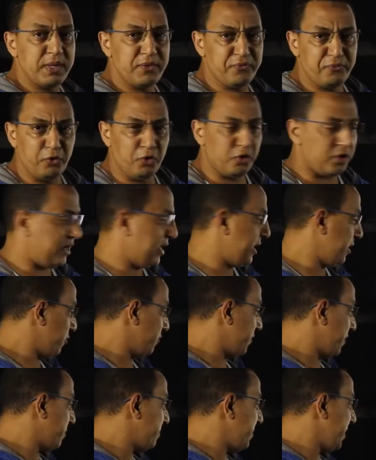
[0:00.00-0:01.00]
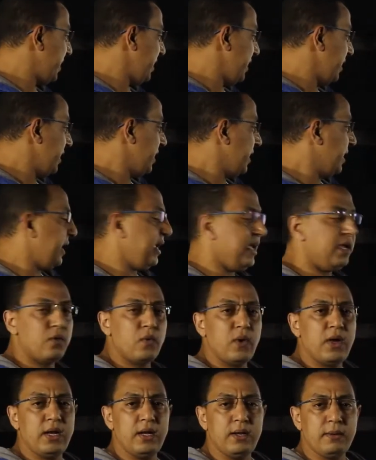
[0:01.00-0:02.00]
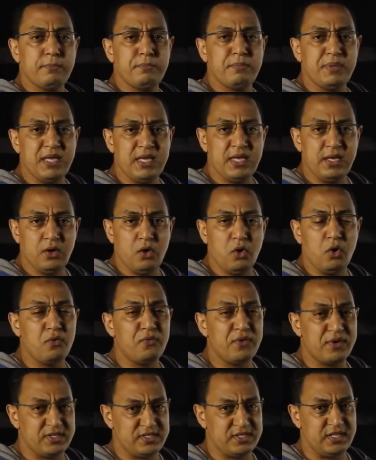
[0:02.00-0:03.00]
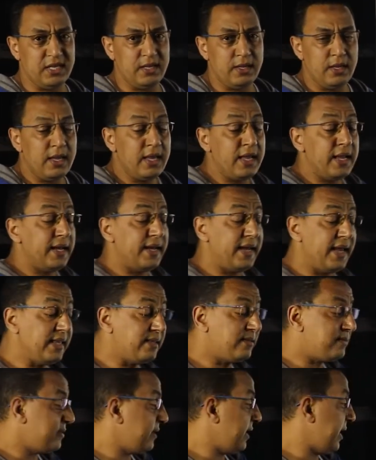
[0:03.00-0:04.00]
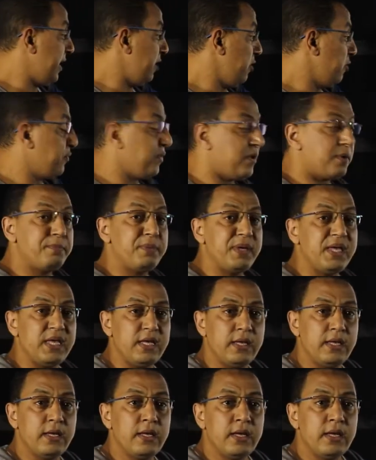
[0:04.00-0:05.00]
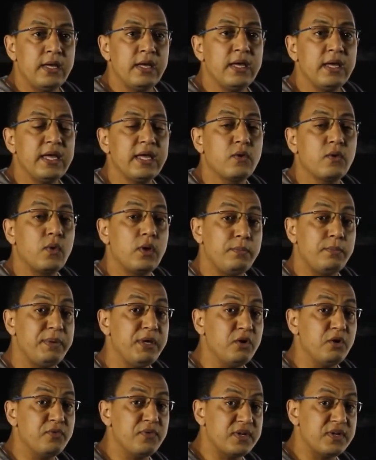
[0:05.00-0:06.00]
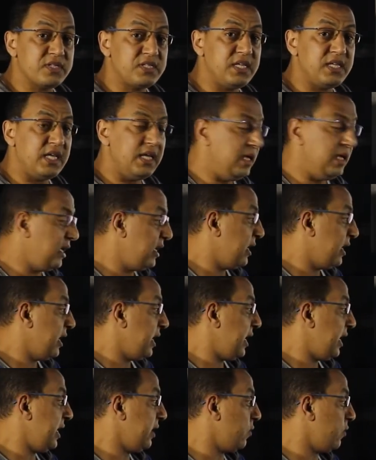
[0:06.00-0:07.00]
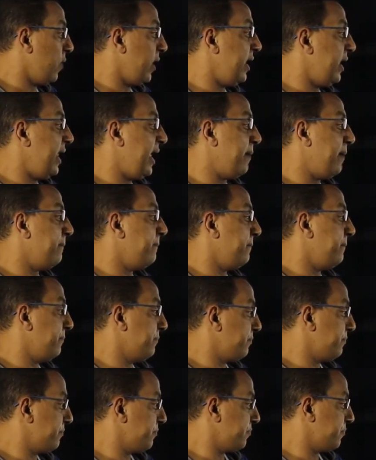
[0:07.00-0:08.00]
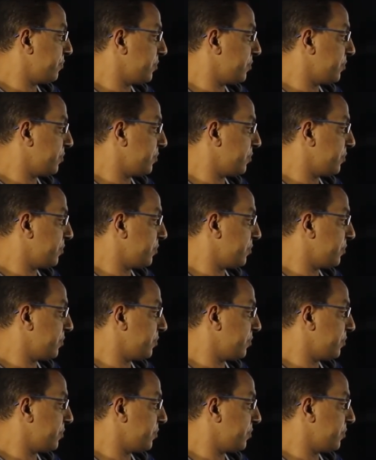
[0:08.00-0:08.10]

before. A over B equal B over C. Let A over B equal B over C equal M.